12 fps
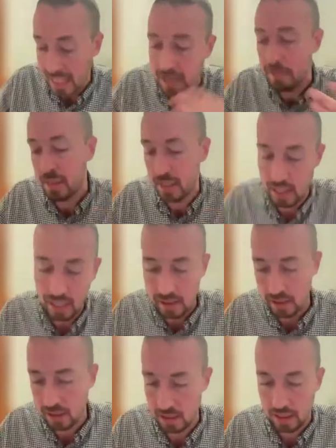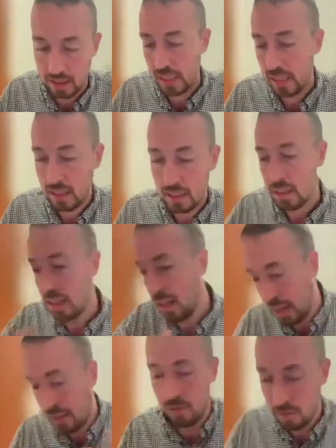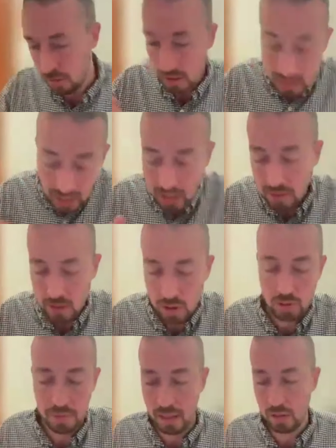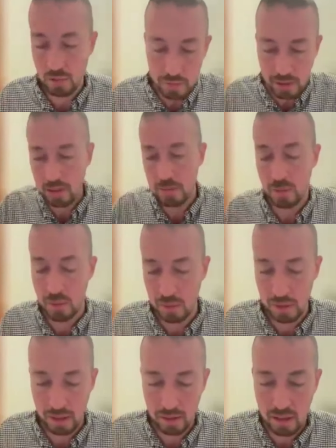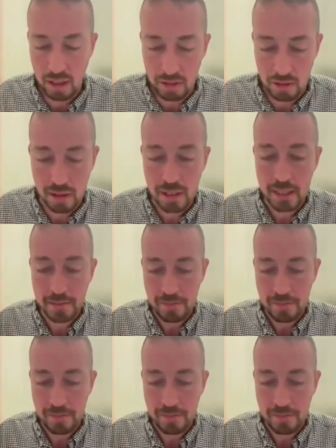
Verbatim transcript: it can't be the case that either an individual man or woman could be one way or another.